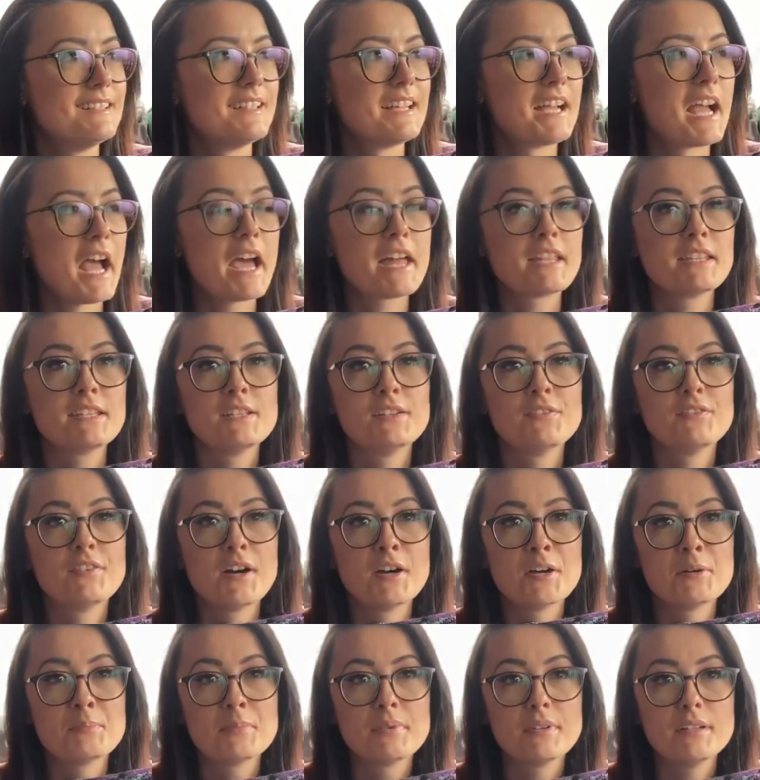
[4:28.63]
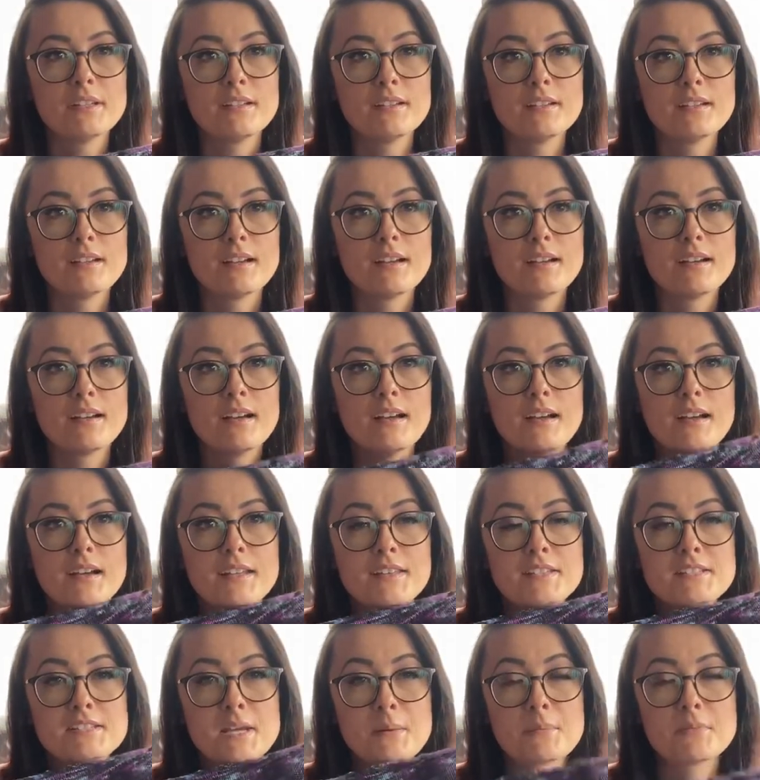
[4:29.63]
I live up on
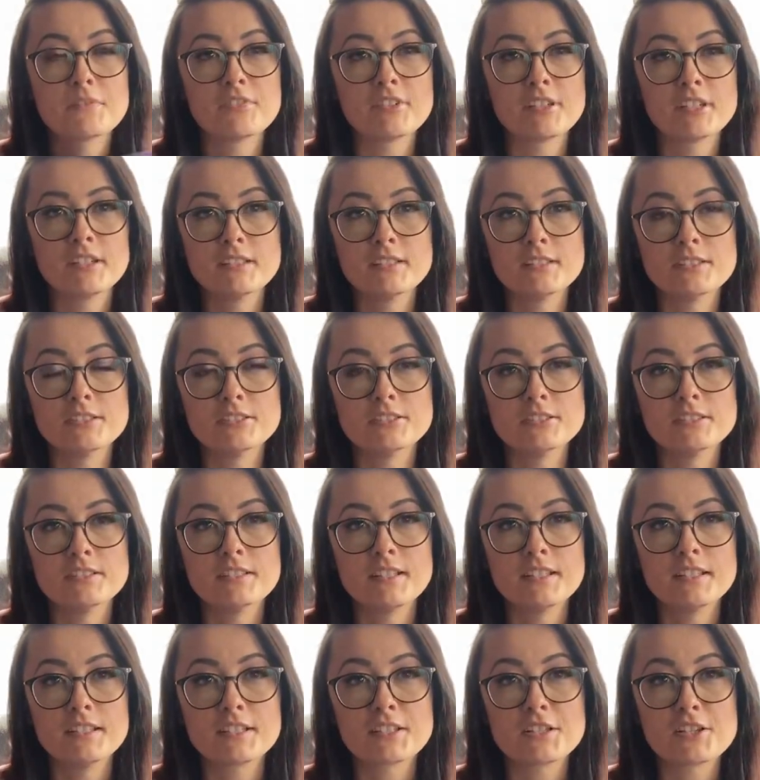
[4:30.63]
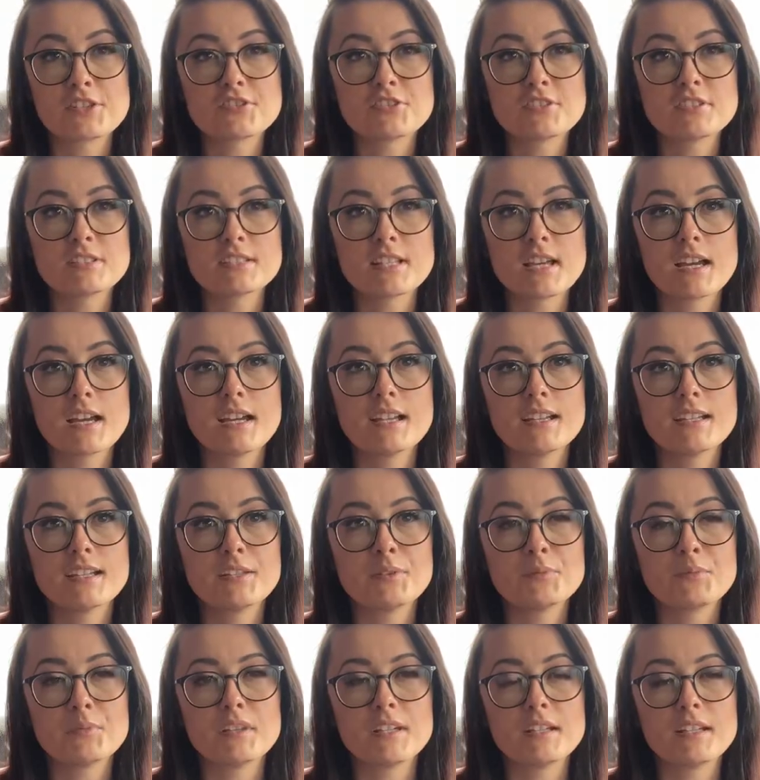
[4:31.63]
the top of a hill in the countryside,
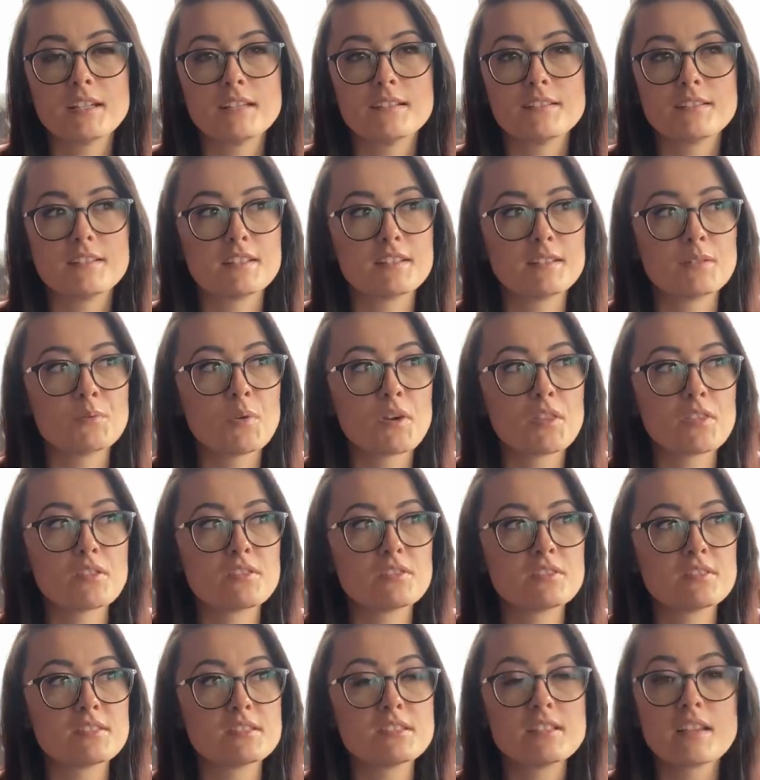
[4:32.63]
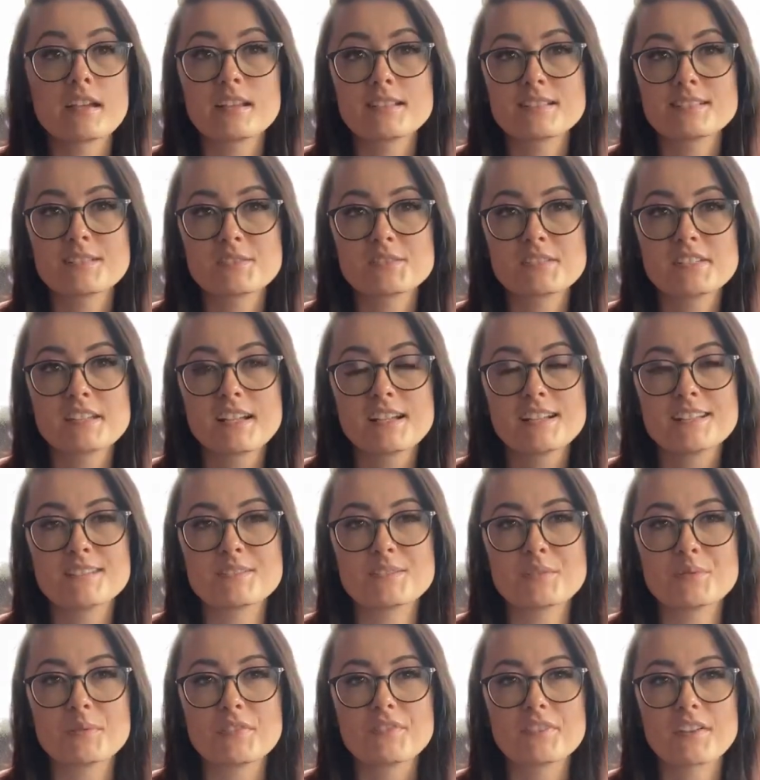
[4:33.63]
and the weather's nice out today, so
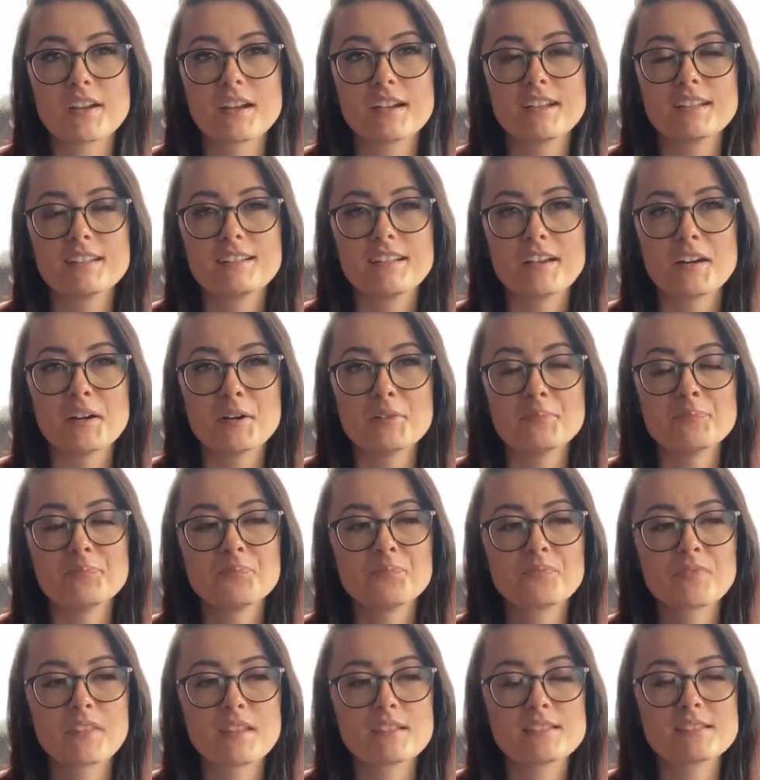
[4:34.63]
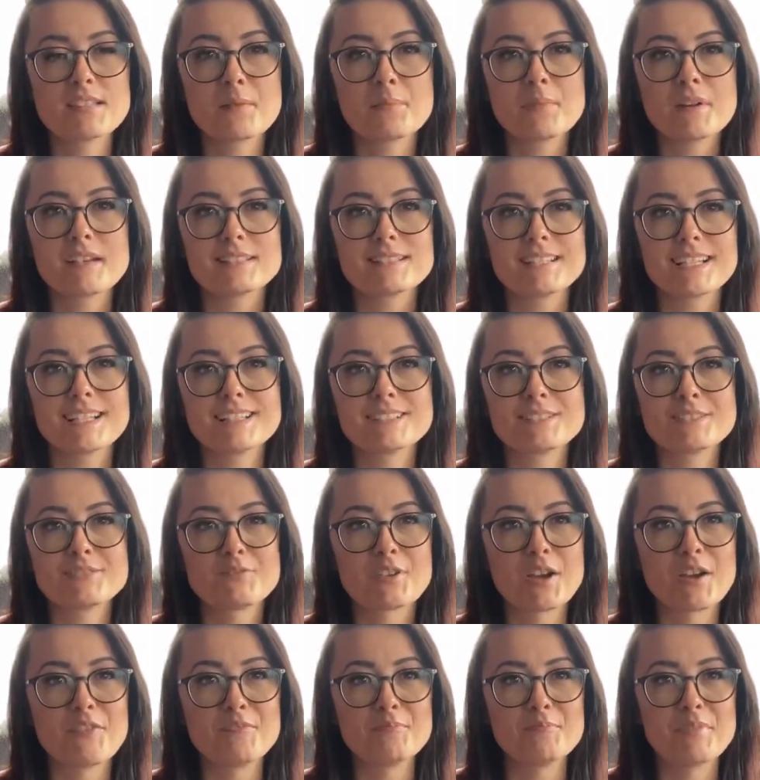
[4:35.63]
we've got side-by-sides
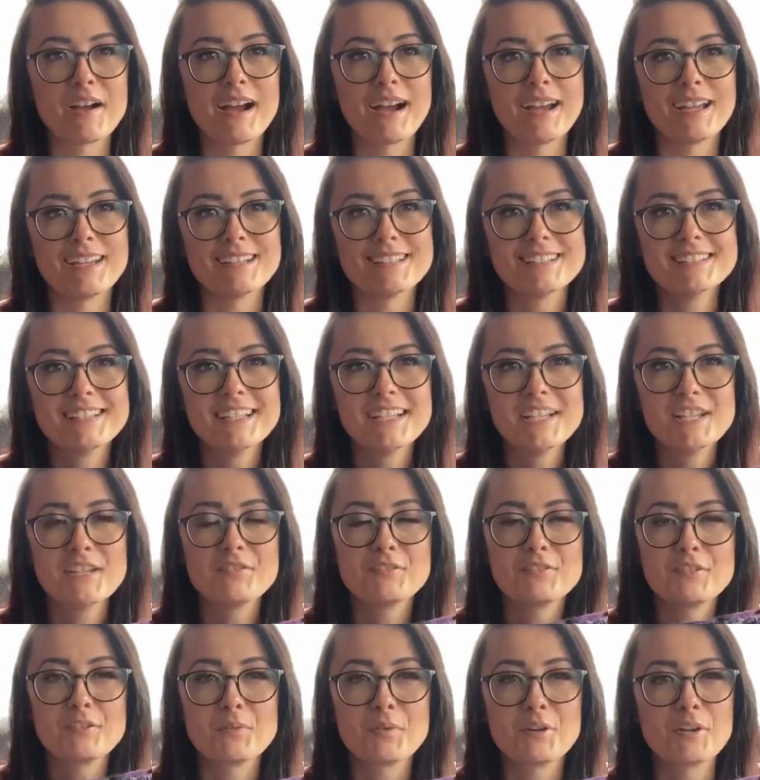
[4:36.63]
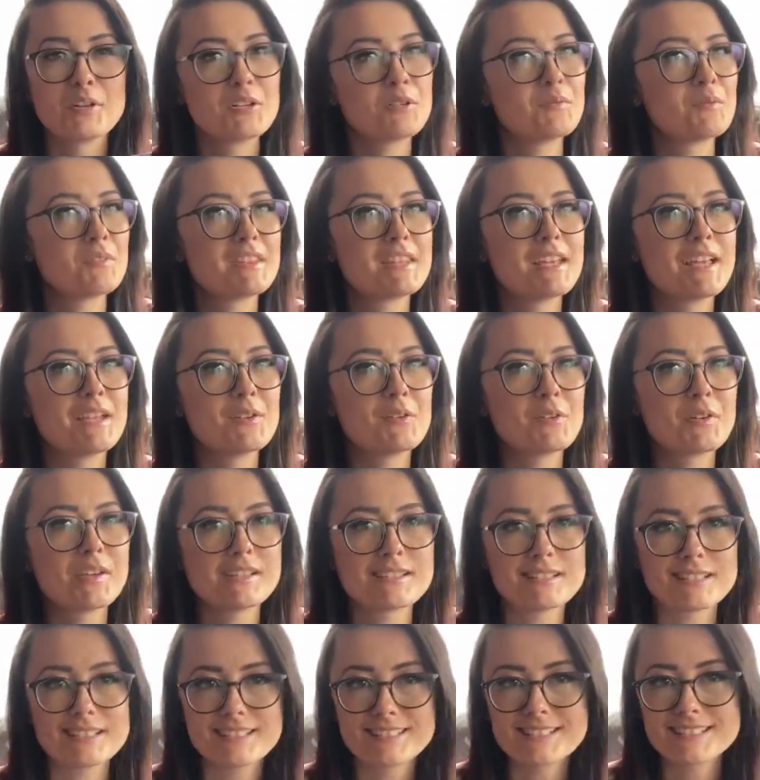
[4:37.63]
driving by, if you're wondering what that
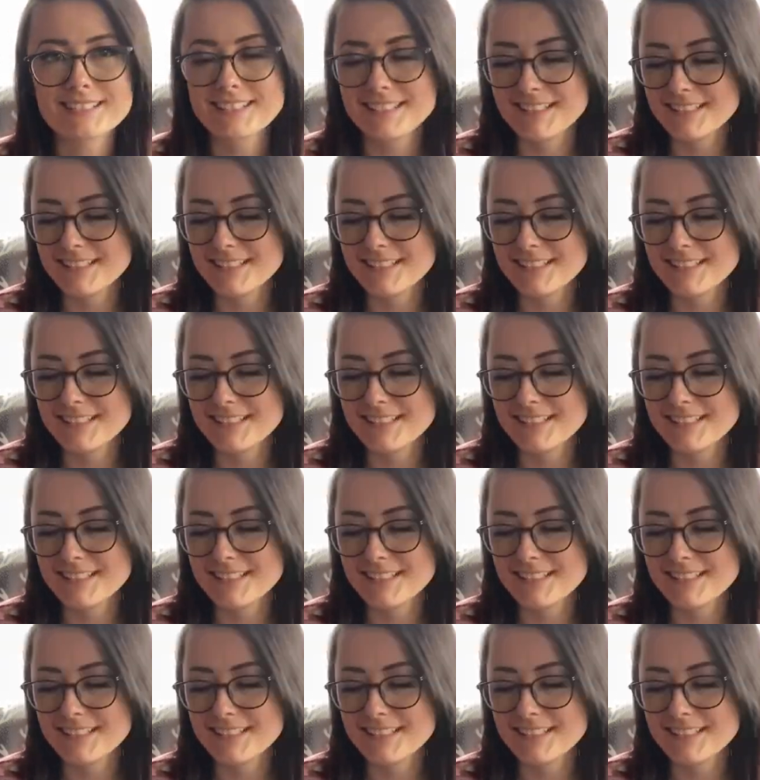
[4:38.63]
noise is.